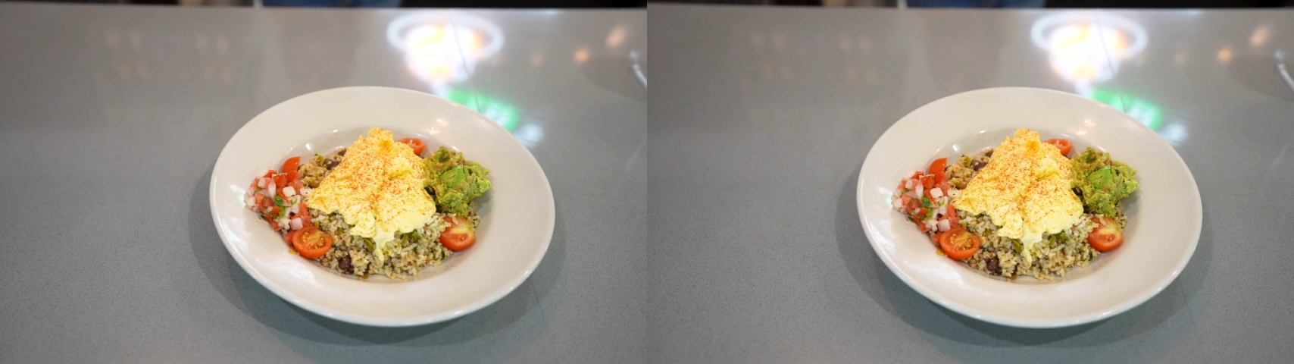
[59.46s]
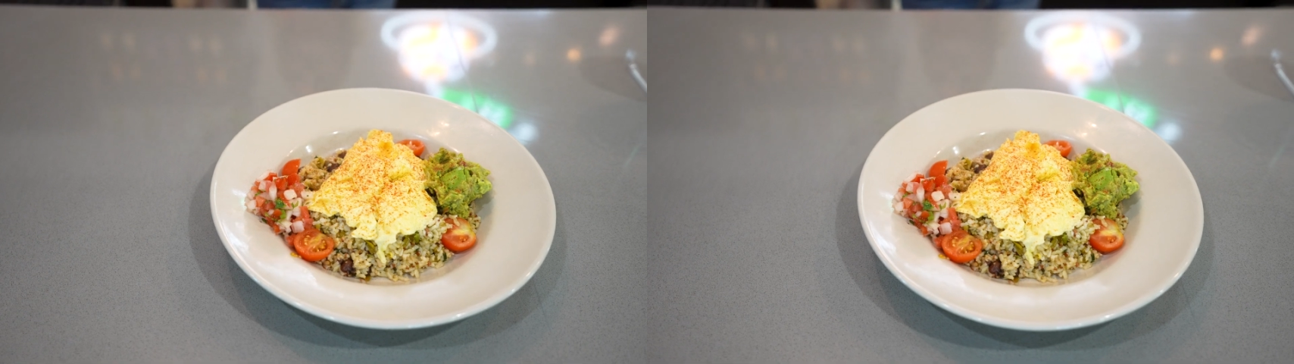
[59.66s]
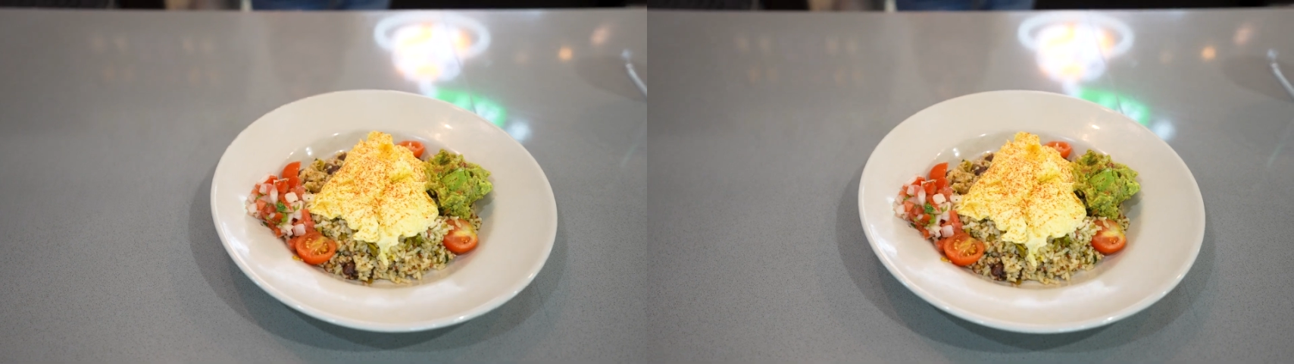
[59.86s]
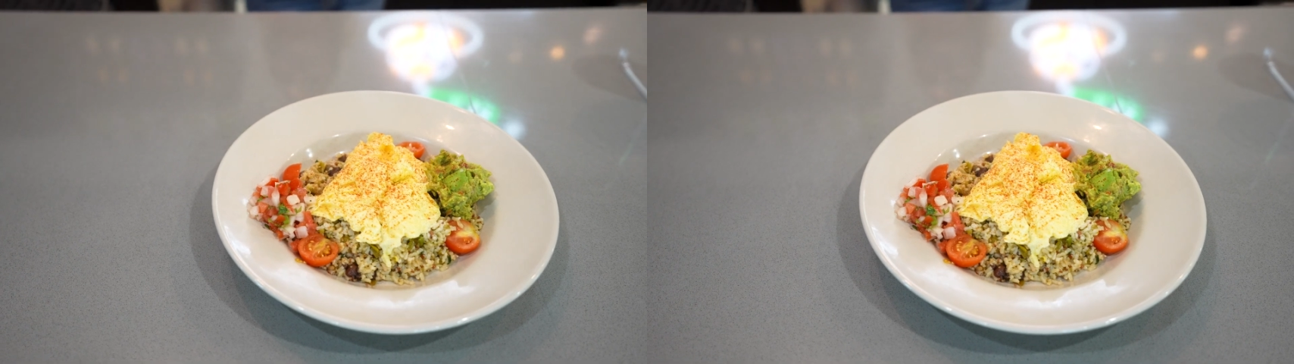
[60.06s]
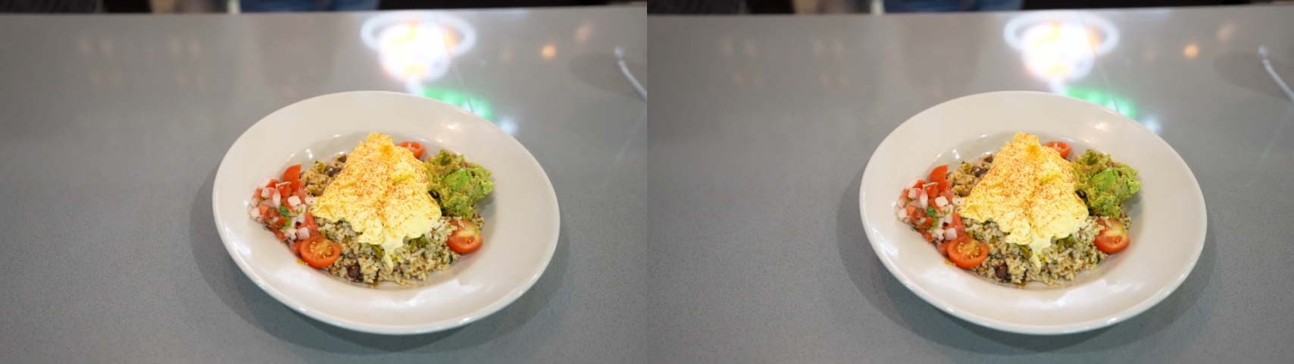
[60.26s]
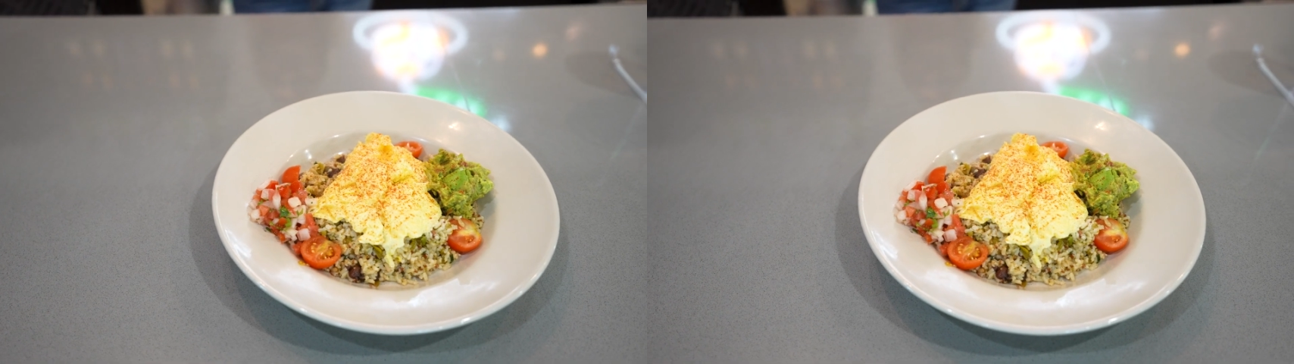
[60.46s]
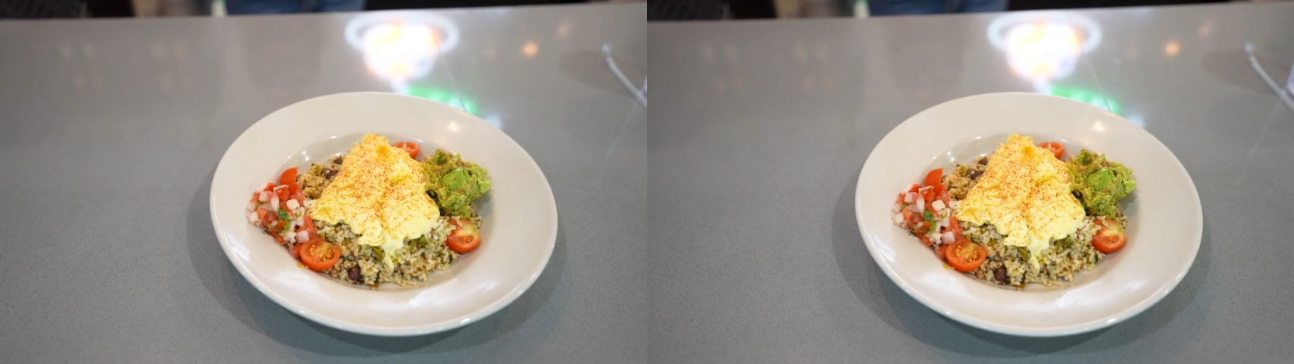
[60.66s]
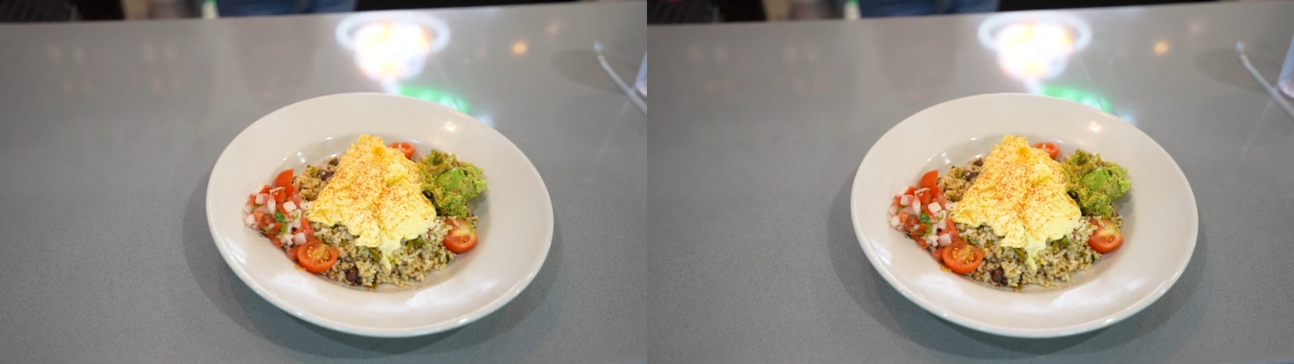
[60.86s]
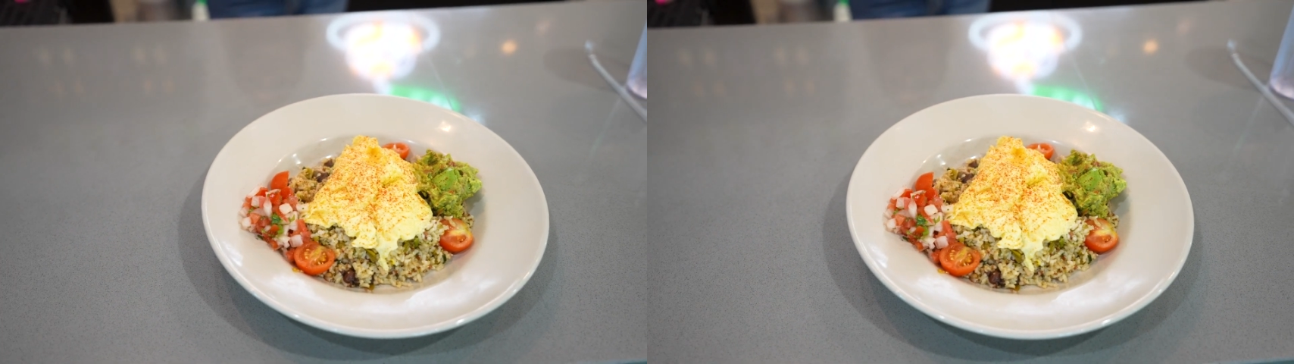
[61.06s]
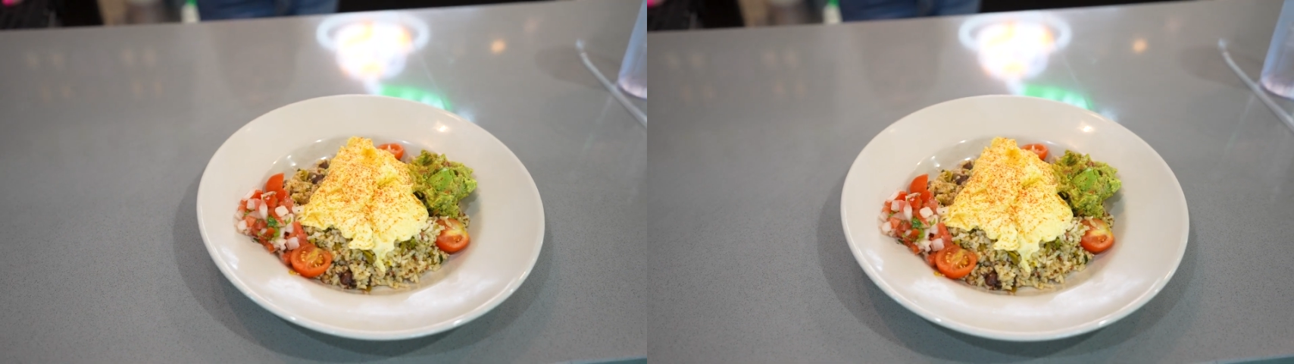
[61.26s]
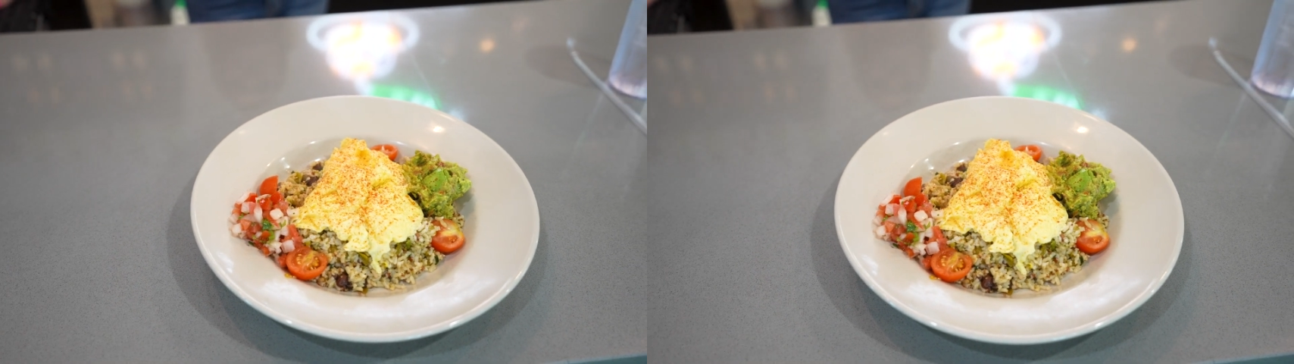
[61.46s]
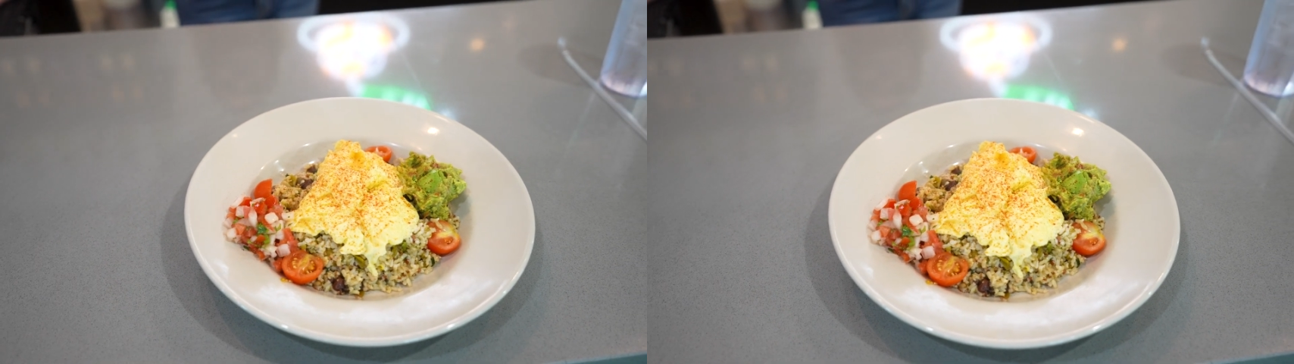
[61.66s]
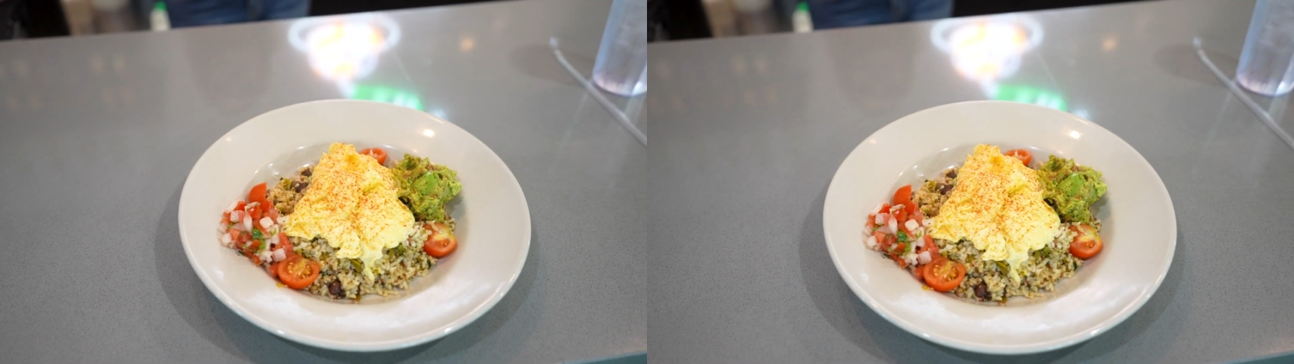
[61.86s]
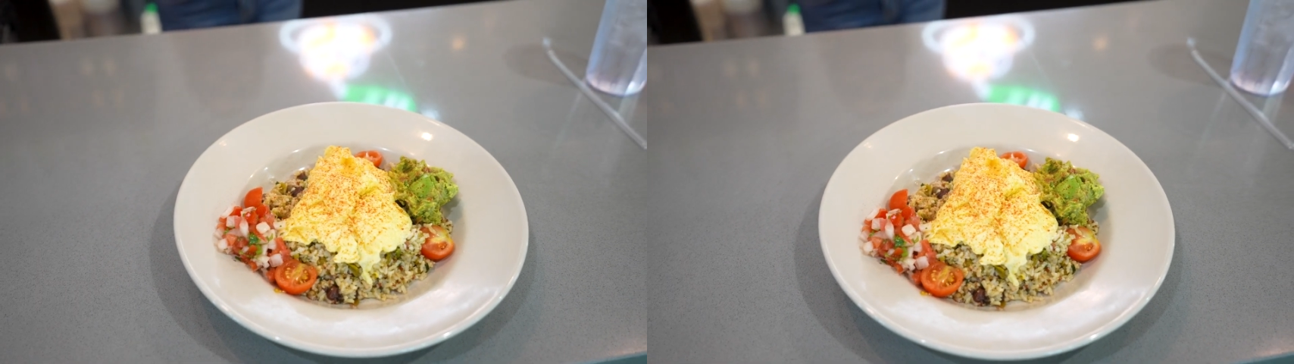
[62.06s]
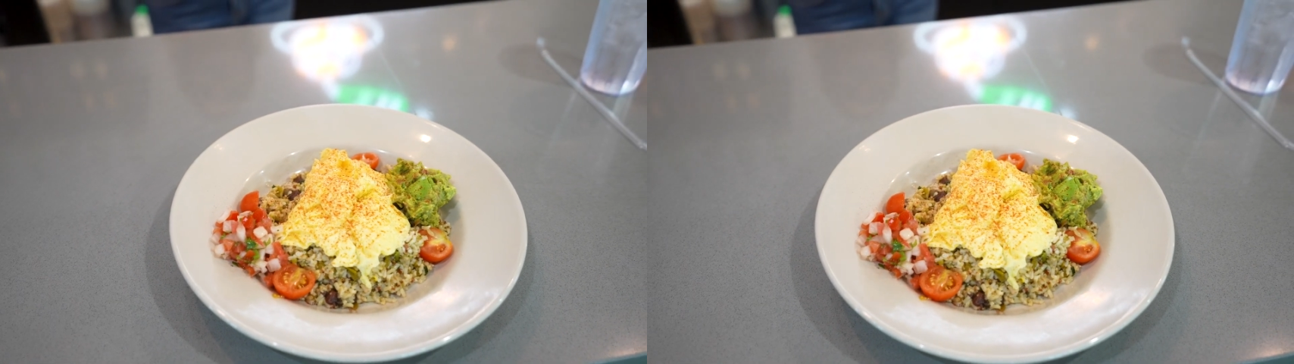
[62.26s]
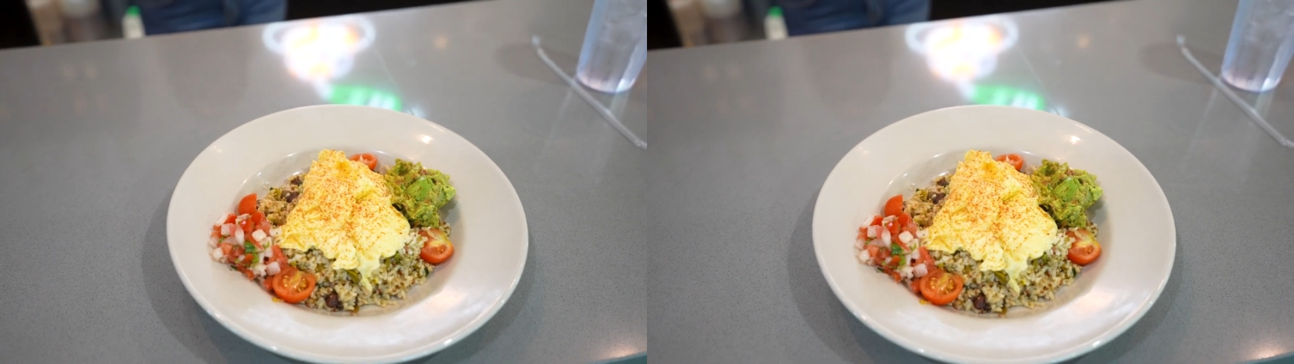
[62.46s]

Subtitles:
Nobody's mouth can be seen.